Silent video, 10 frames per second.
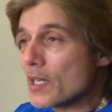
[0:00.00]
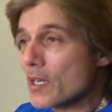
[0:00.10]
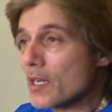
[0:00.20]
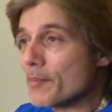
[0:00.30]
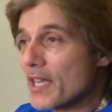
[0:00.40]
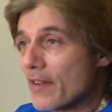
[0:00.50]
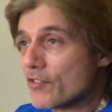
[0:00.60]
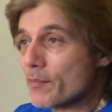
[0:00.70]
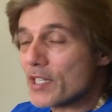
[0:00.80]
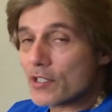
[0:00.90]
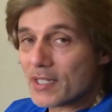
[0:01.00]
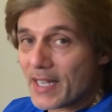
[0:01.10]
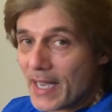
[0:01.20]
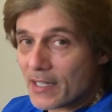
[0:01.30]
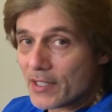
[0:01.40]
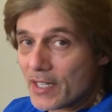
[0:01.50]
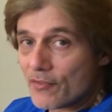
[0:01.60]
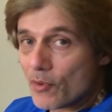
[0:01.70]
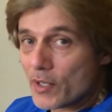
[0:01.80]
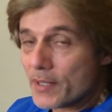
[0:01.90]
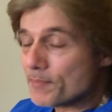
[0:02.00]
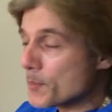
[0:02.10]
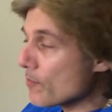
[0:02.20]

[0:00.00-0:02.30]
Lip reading: You have to be a good candidate for it.